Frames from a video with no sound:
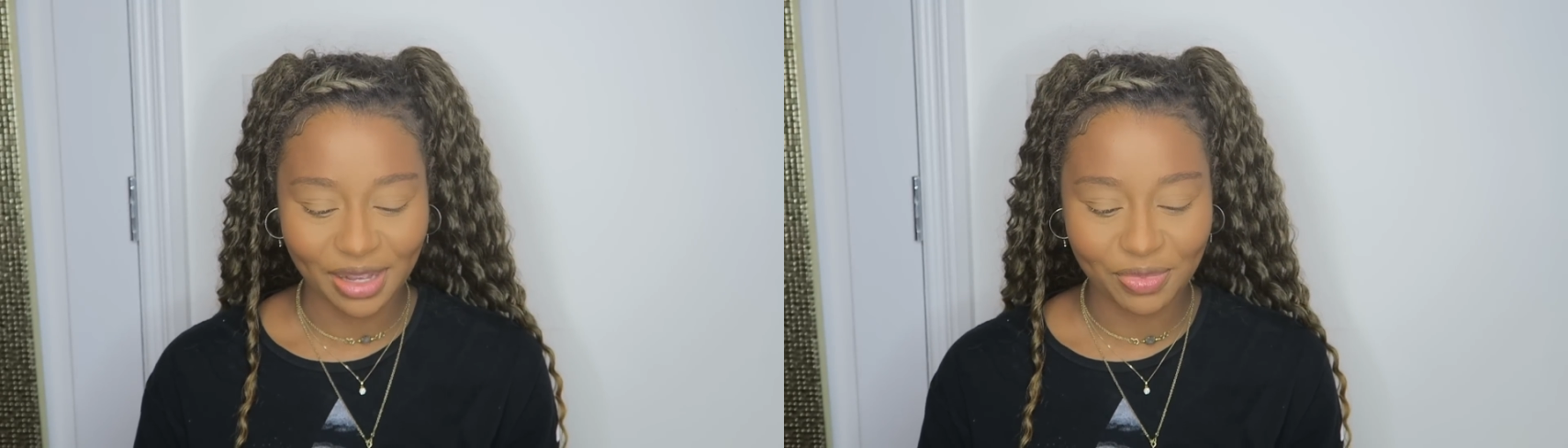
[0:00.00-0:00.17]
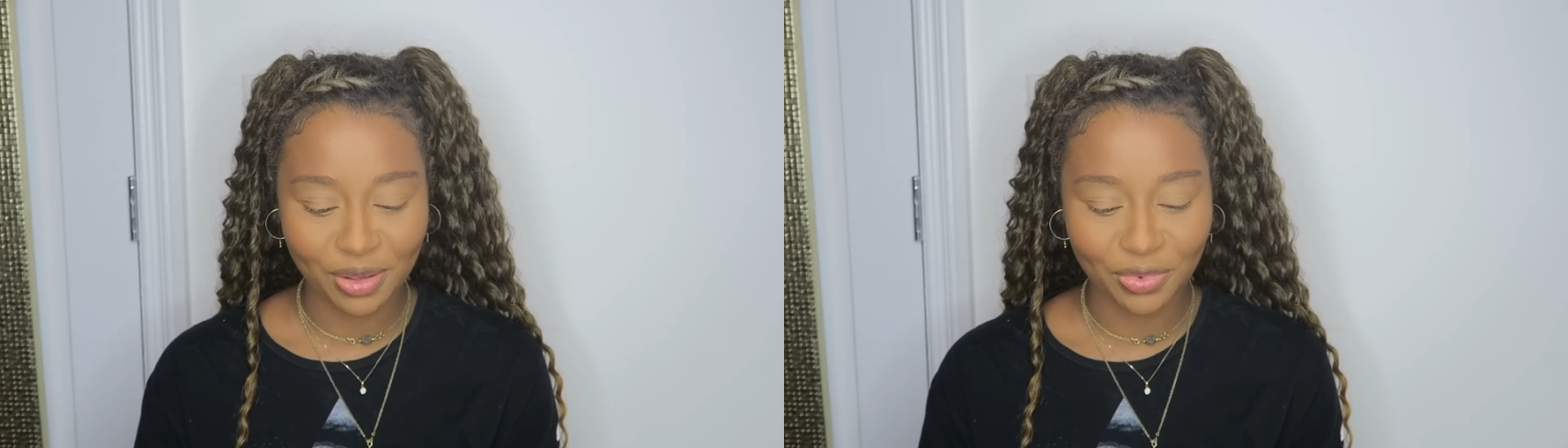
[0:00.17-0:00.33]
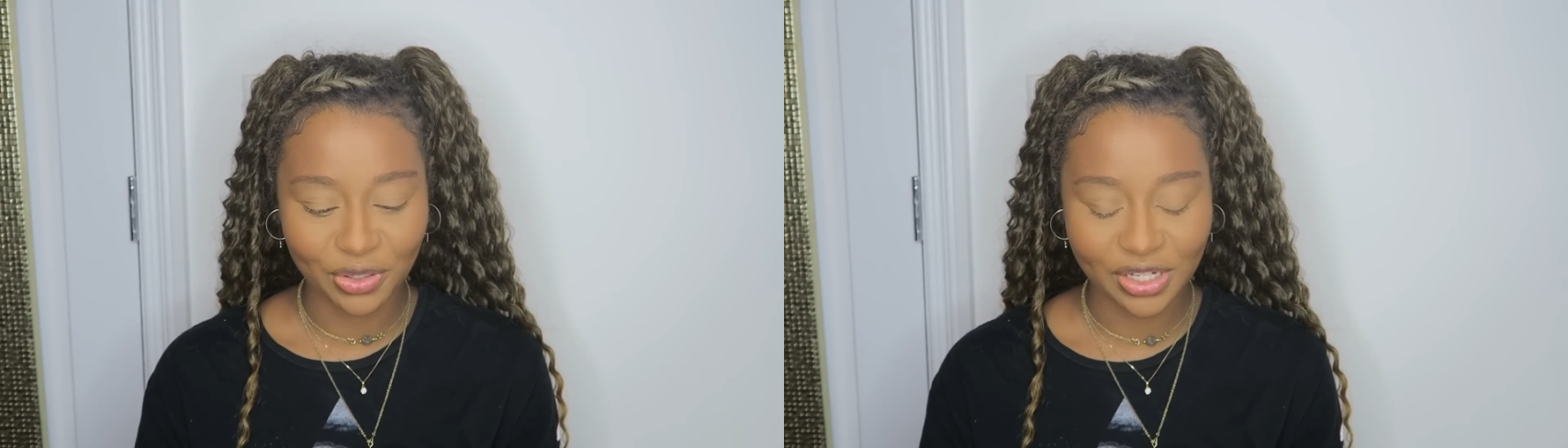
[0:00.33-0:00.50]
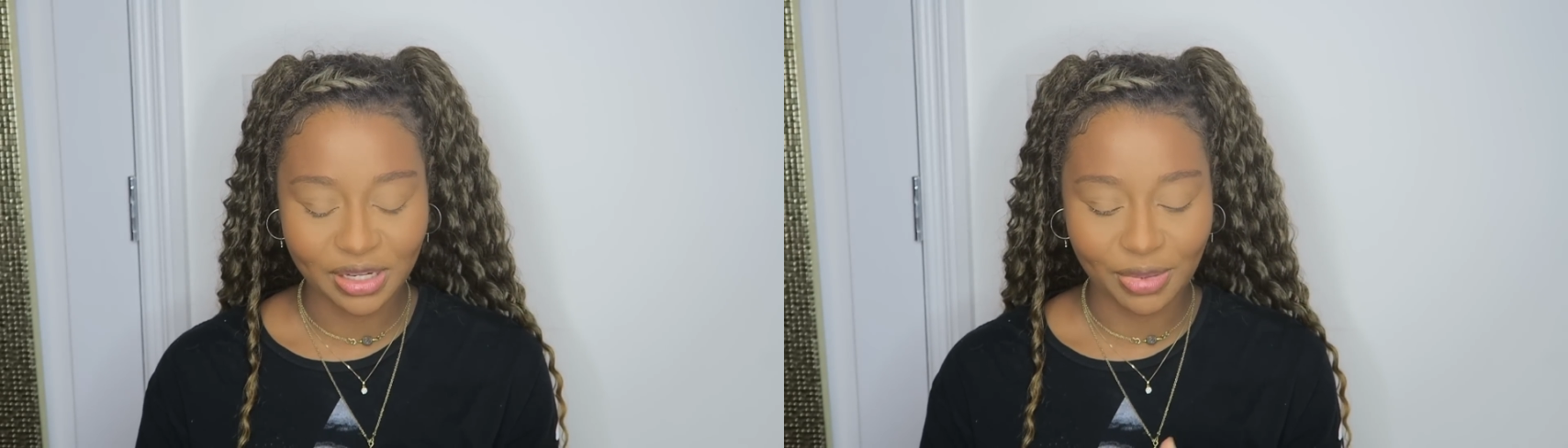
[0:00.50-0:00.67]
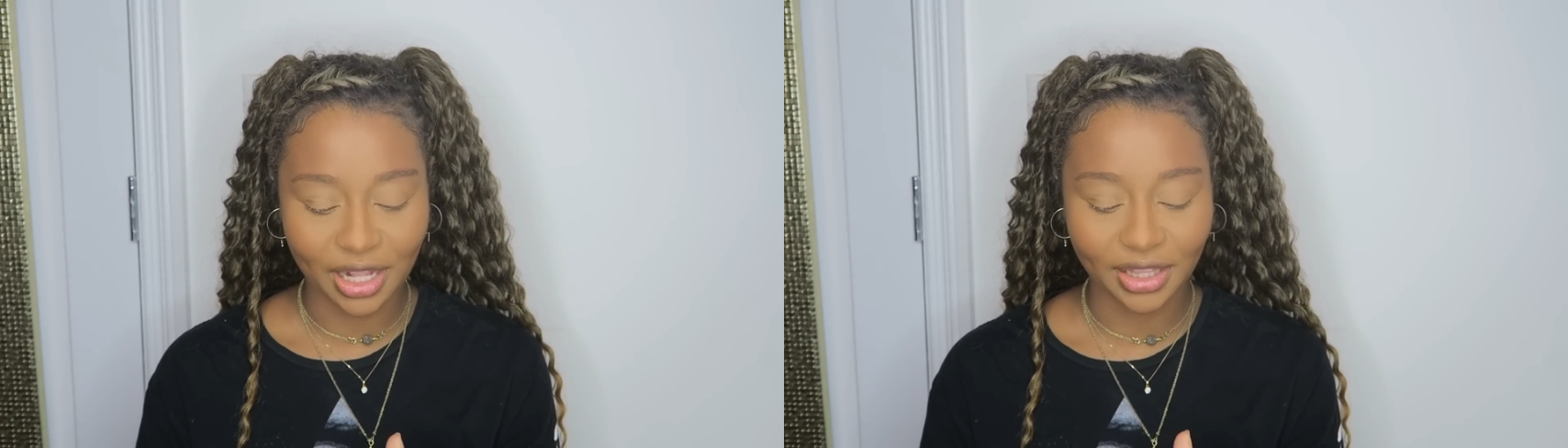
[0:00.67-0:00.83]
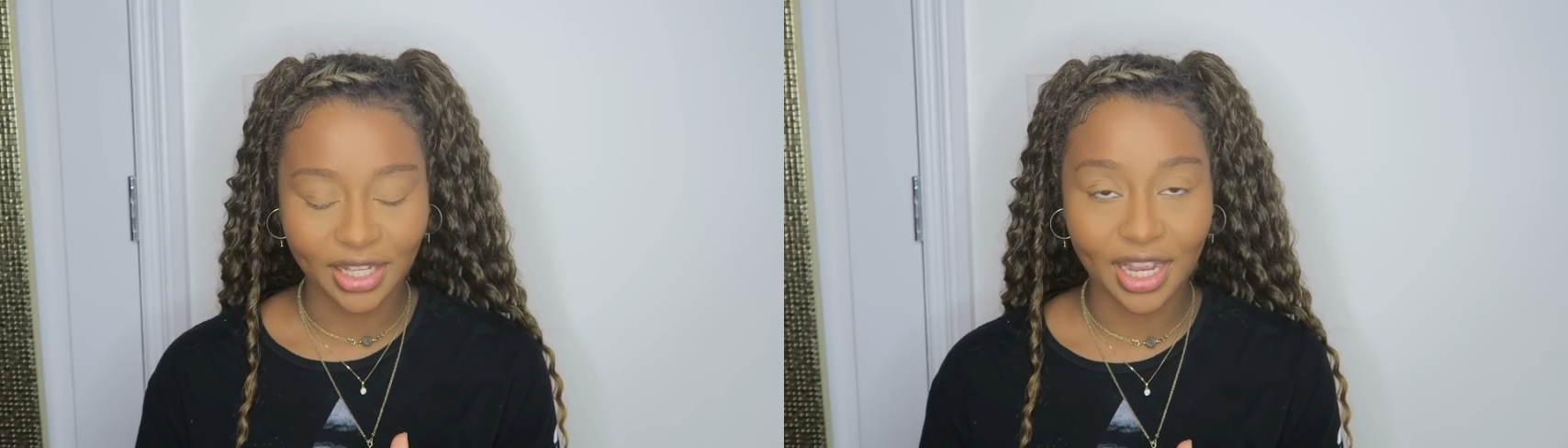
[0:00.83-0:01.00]
Like, being bougie is a
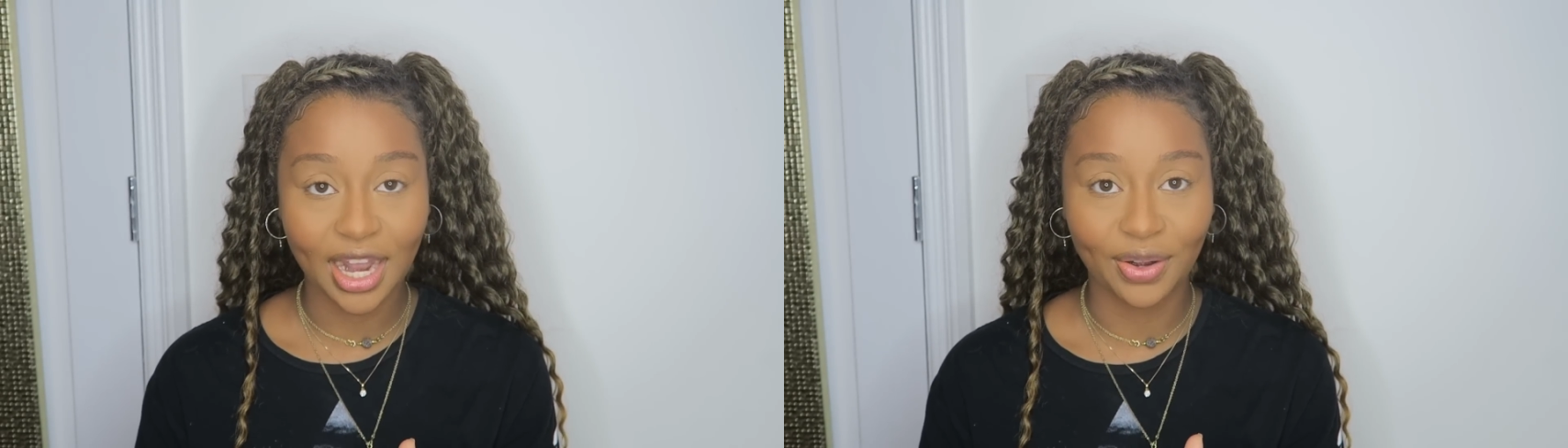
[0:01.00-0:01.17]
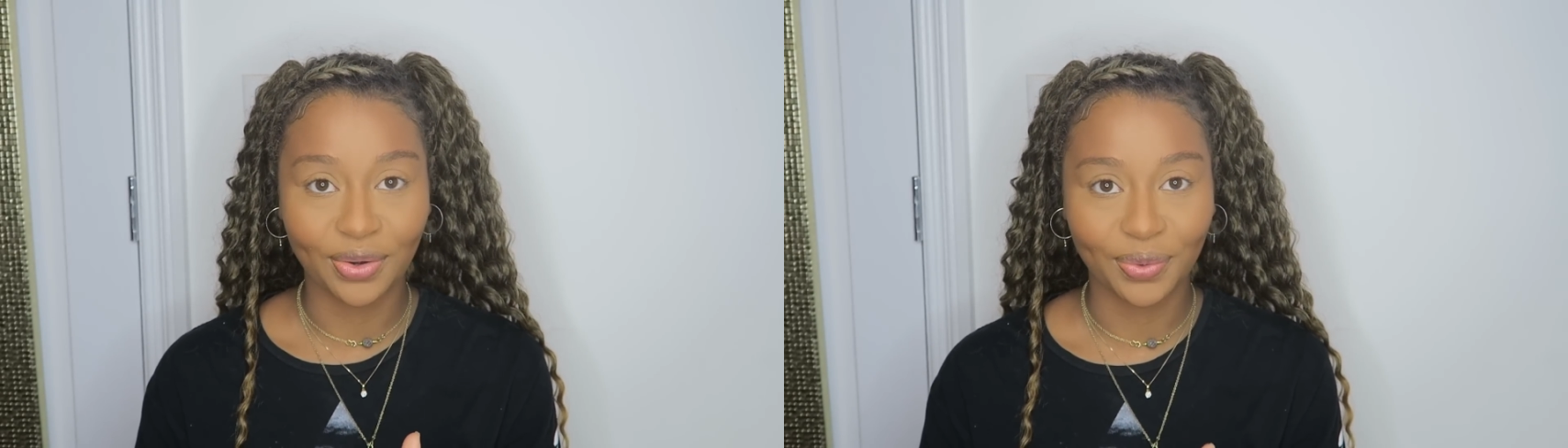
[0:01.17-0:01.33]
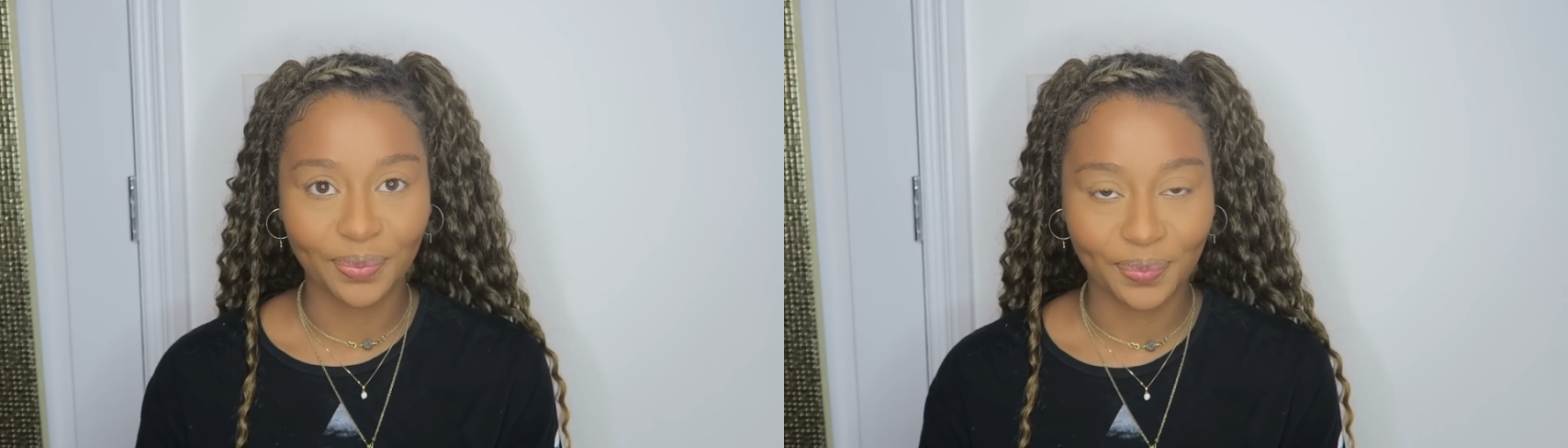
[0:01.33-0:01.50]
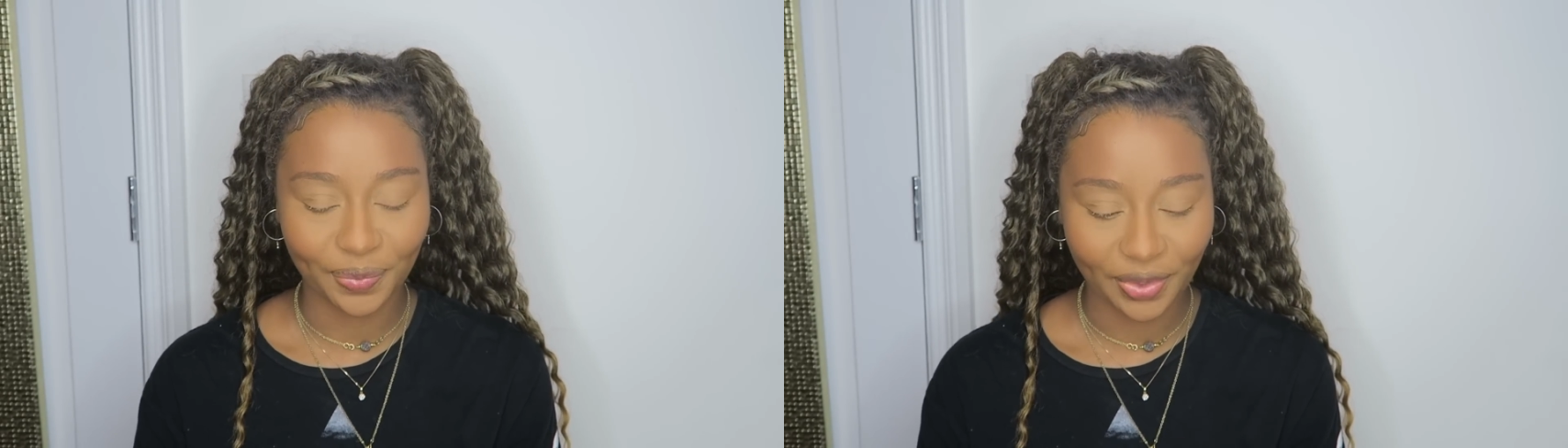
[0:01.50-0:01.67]
bad thing. I don't know.